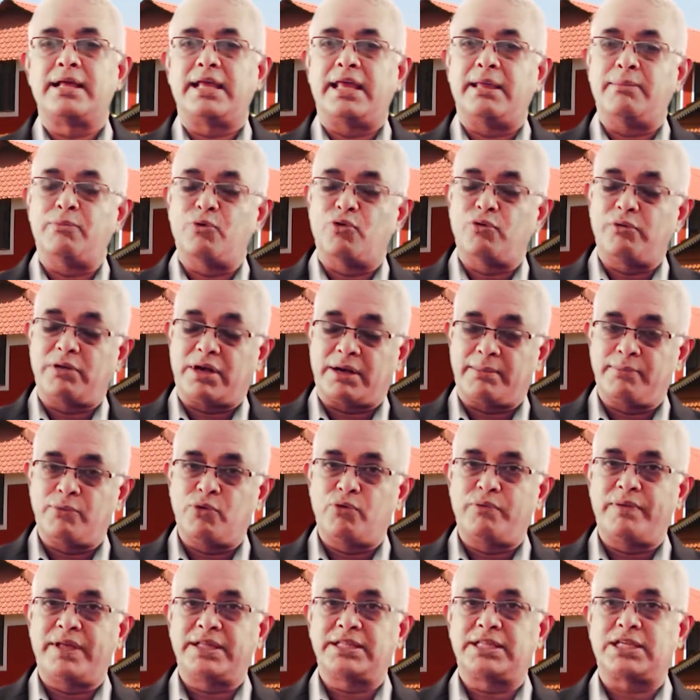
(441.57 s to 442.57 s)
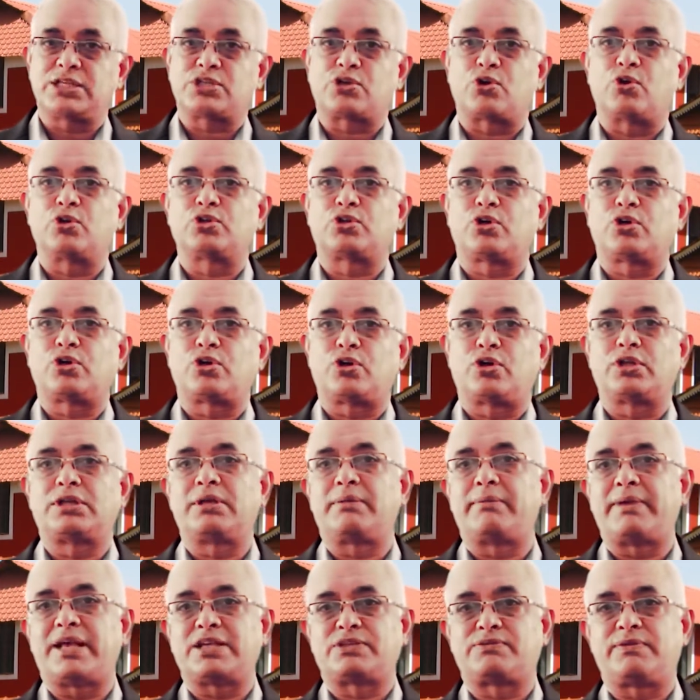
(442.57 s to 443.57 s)
removing the
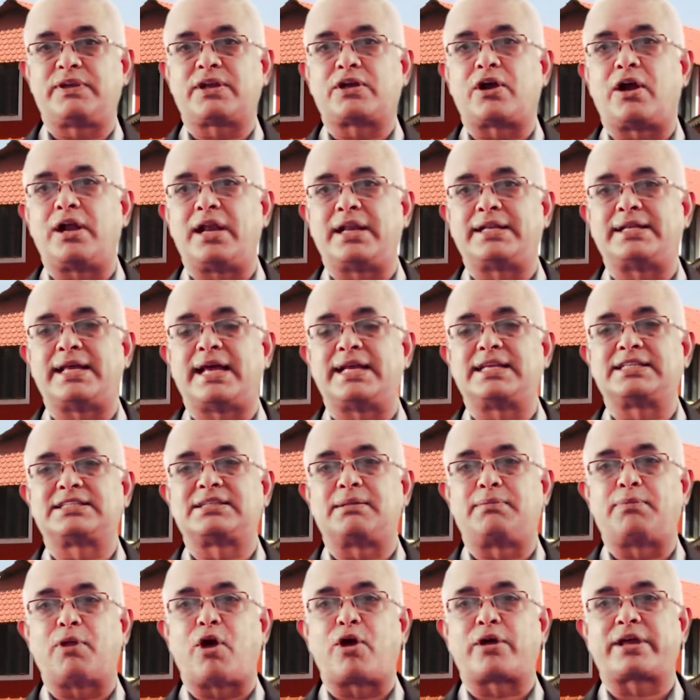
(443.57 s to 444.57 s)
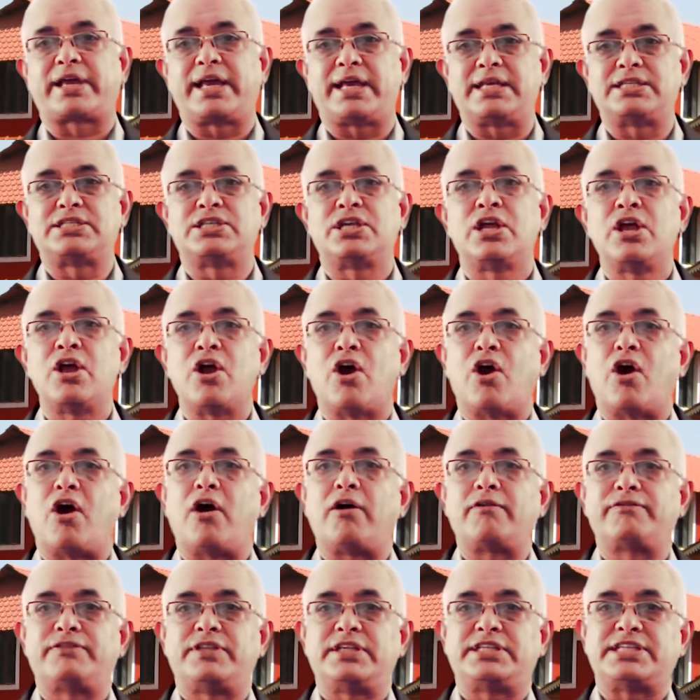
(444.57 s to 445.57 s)
Srodhorodham as we call it, that is the blockage
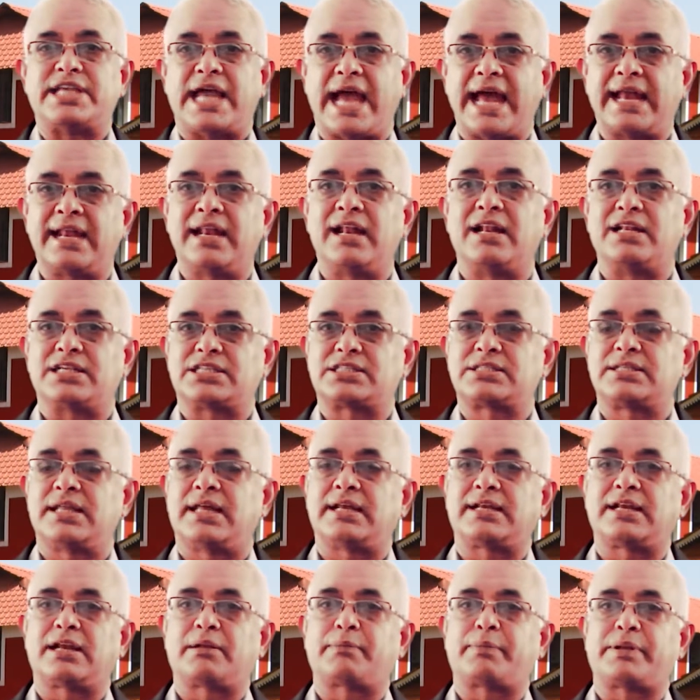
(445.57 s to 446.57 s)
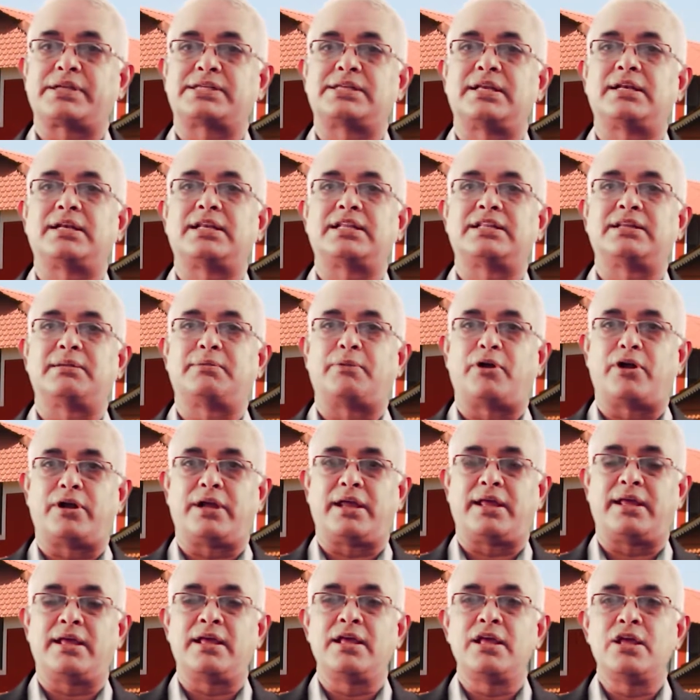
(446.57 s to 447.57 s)
of the channels that are present in the
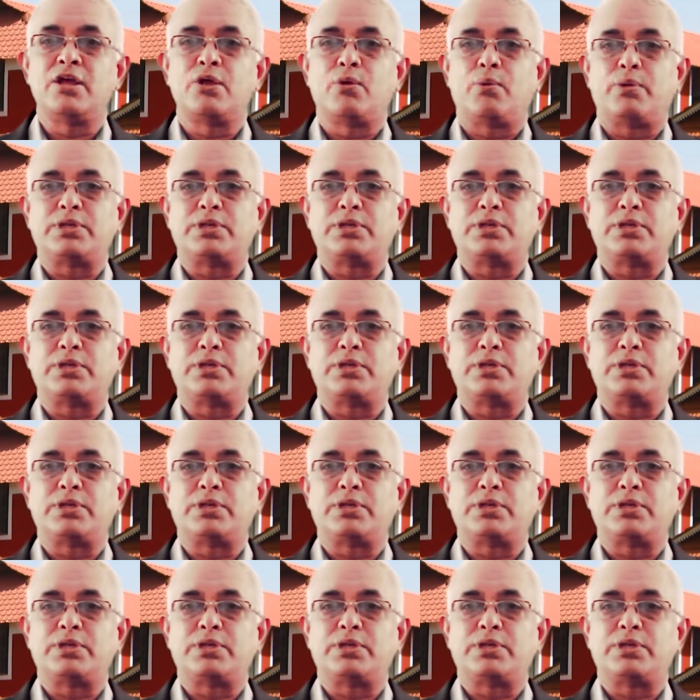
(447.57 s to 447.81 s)
body,